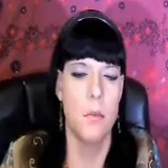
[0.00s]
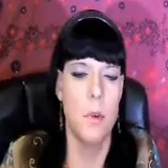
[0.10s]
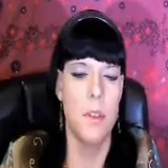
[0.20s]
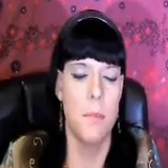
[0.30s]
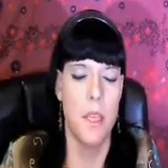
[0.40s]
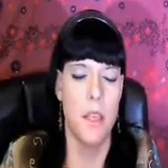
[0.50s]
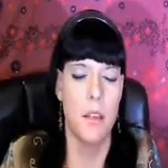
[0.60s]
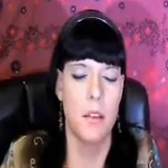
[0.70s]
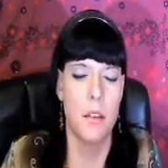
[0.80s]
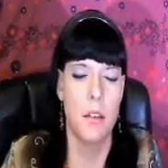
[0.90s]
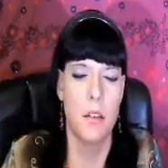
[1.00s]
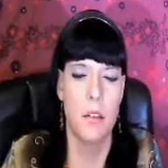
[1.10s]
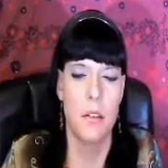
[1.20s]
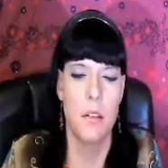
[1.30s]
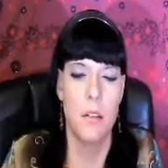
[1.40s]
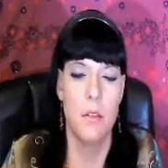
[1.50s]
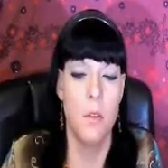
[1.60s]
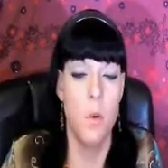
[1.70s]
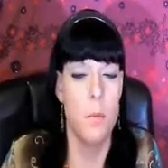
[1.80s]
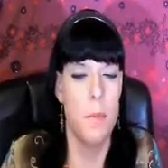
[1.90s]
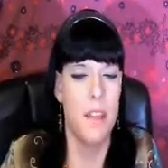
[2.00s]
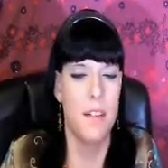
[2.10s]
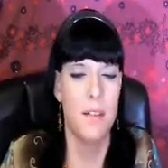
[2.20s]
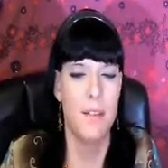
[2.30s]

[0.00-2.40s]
with me, for me.